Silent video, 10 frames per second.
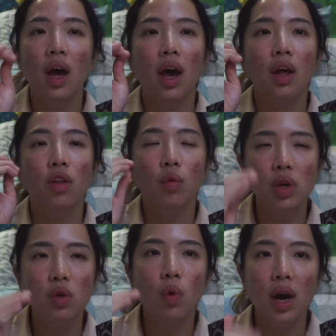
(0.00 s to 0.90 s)
And the
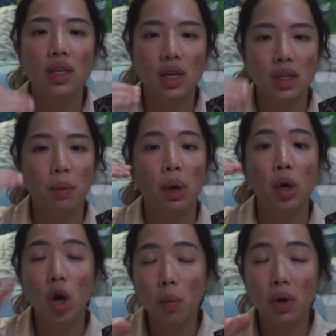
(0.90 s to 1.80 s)
reason why I say it's
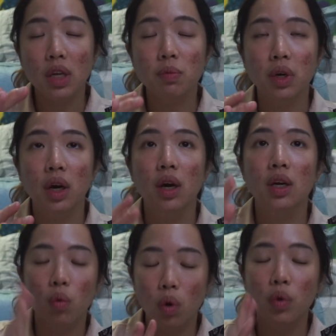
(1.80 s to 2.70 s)
semi-urban is
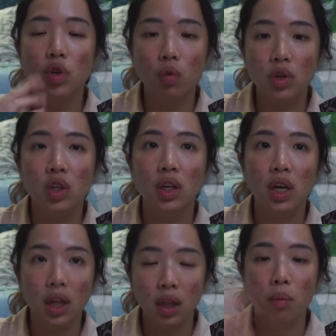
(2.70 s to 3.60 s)
because the world was originally
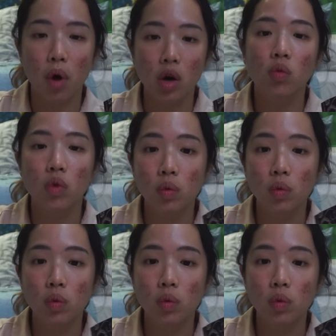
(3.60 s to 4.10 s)
like the modern world